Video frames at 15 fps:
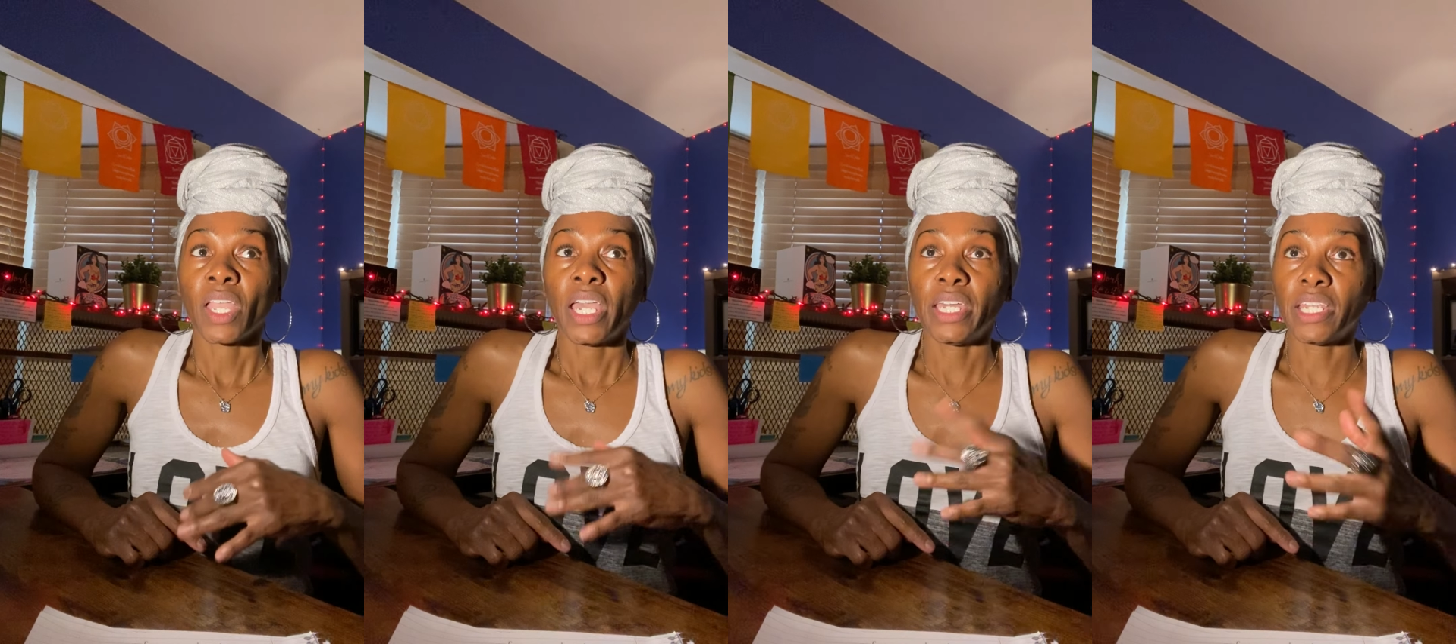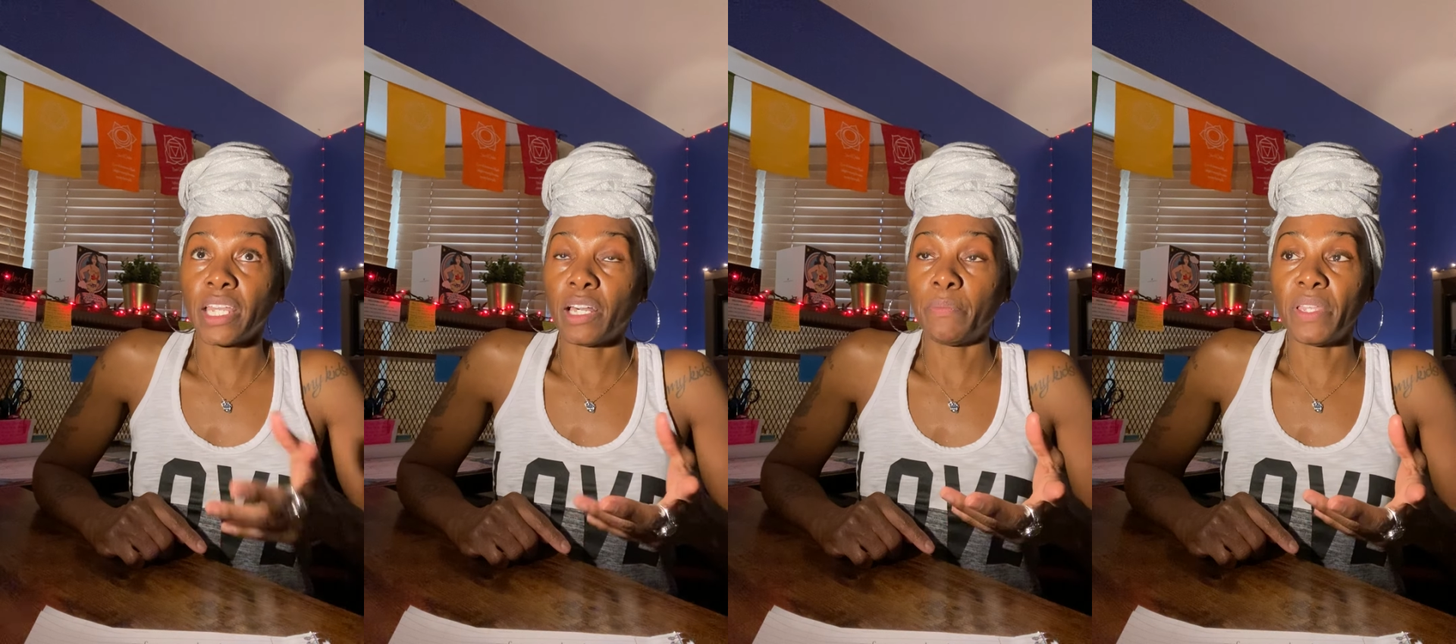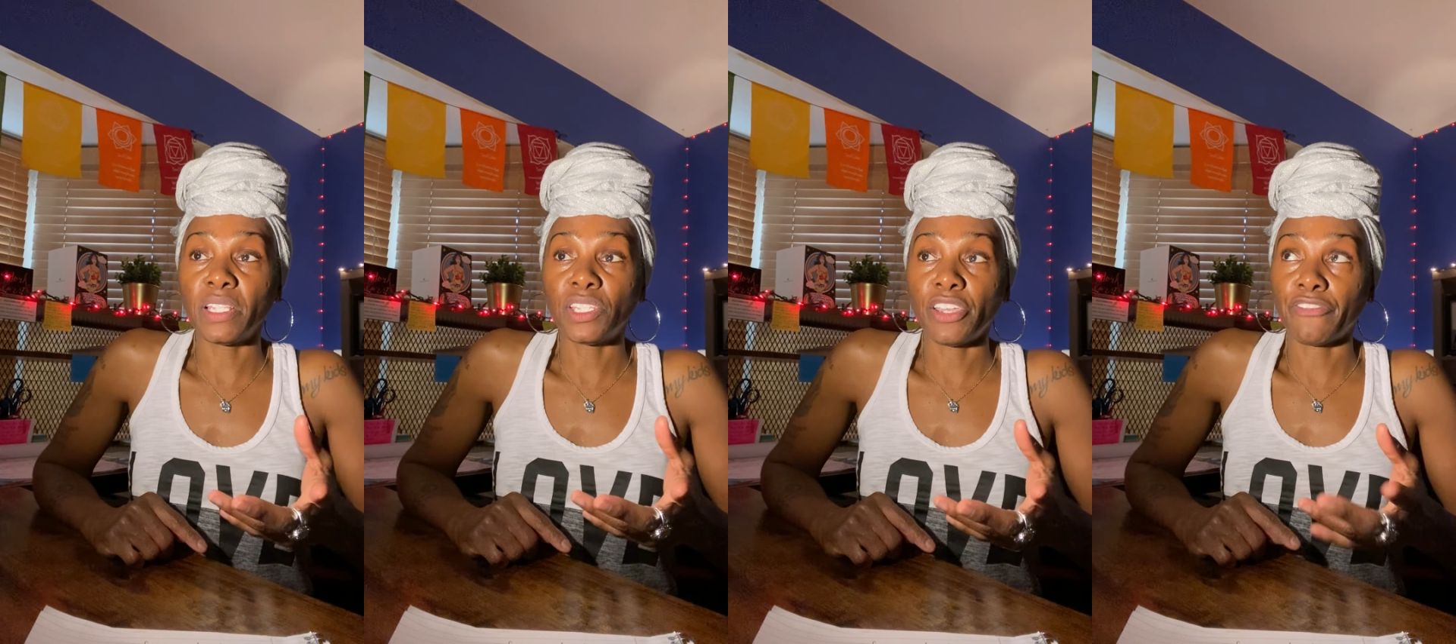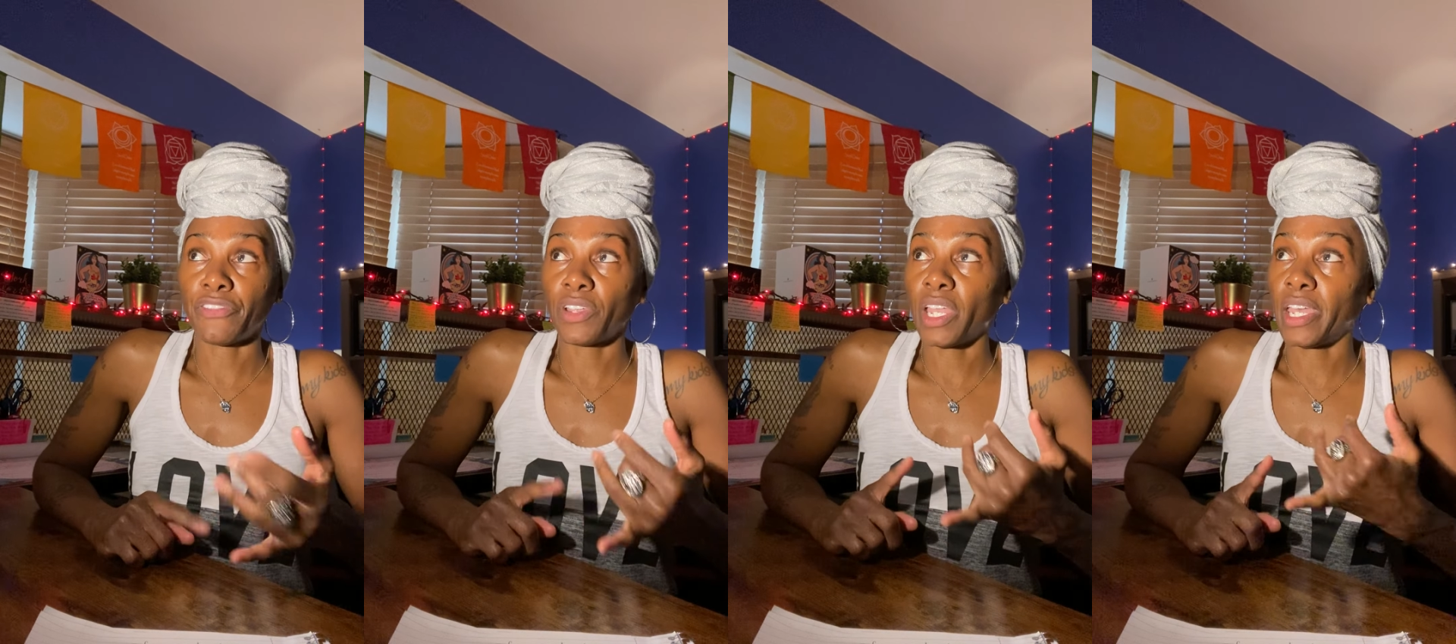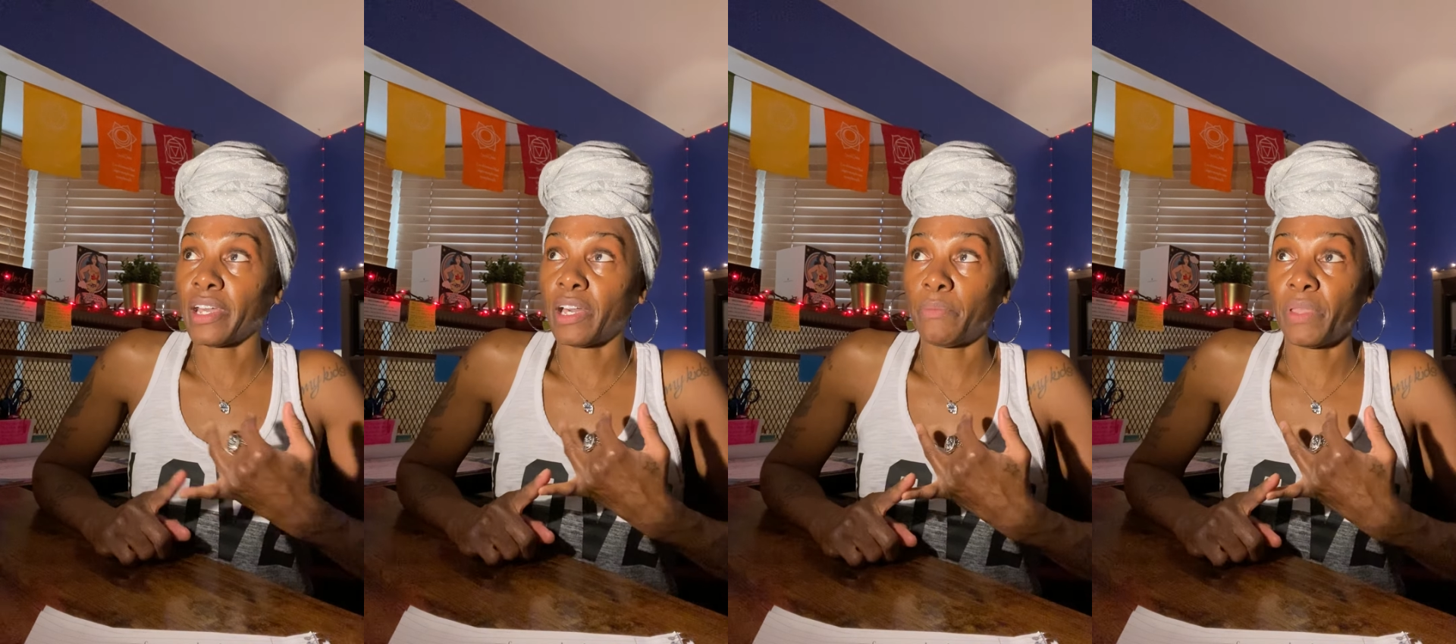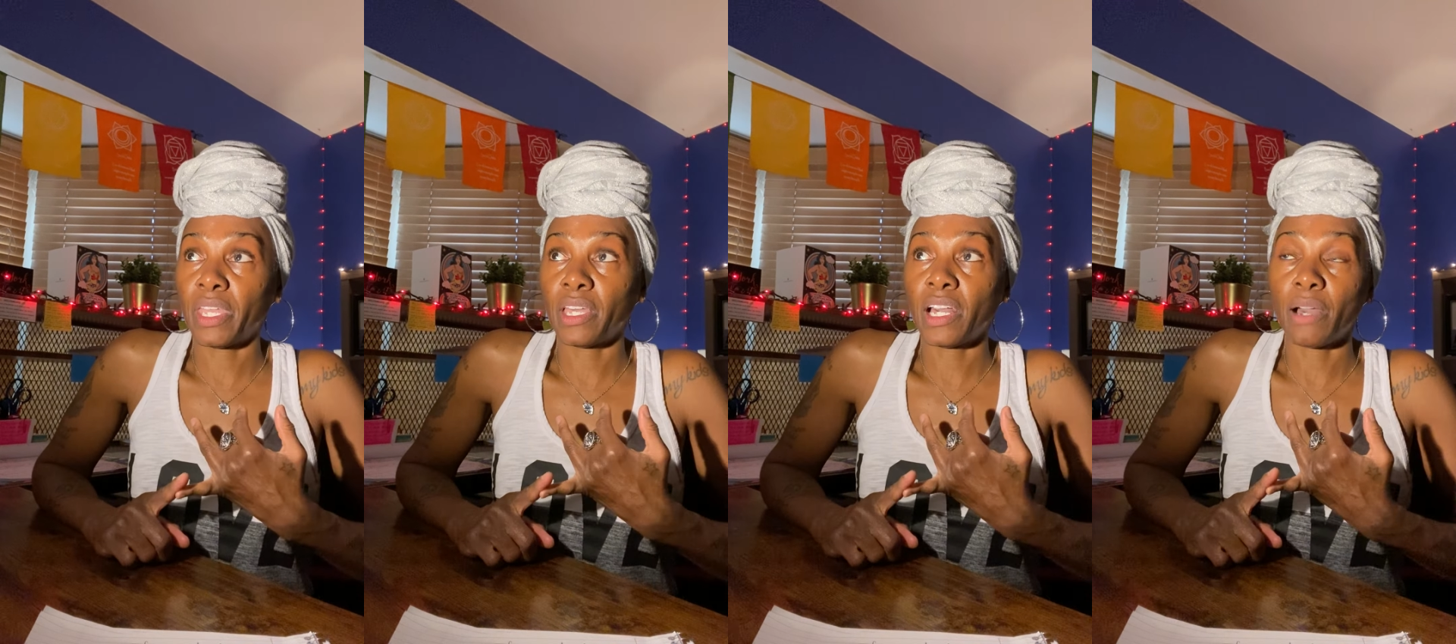And it could be different. It could
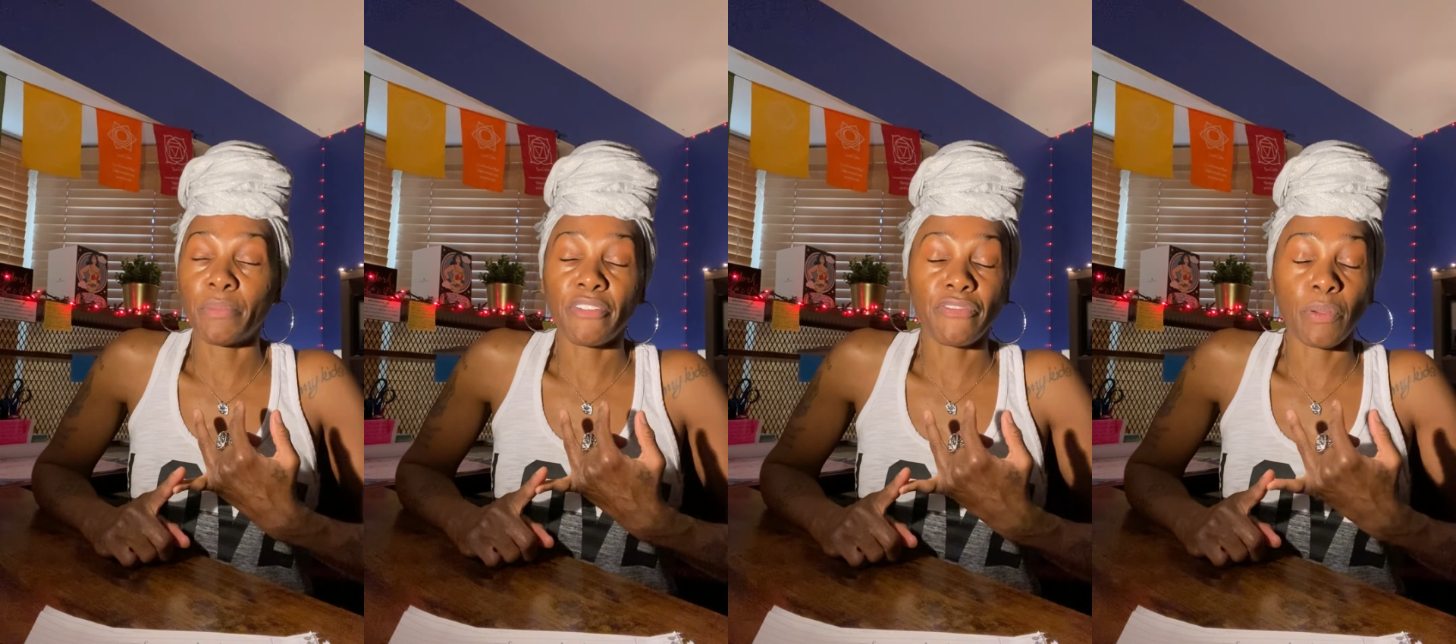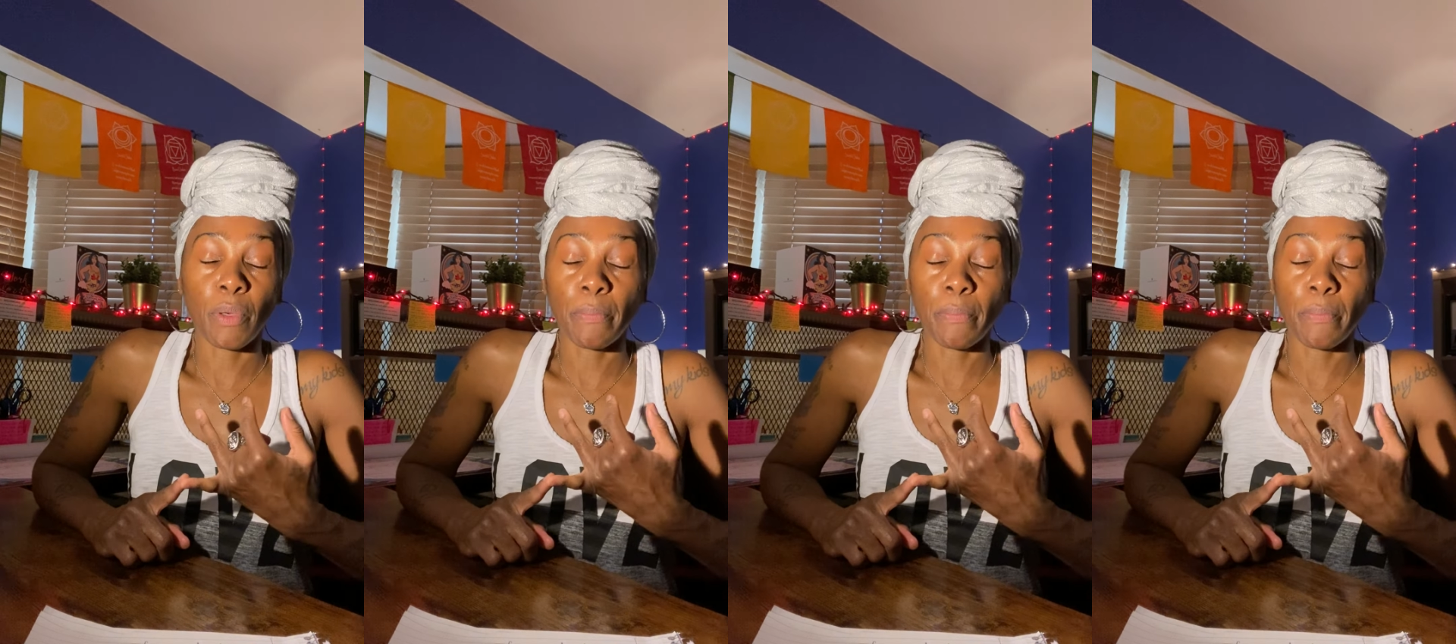be coming from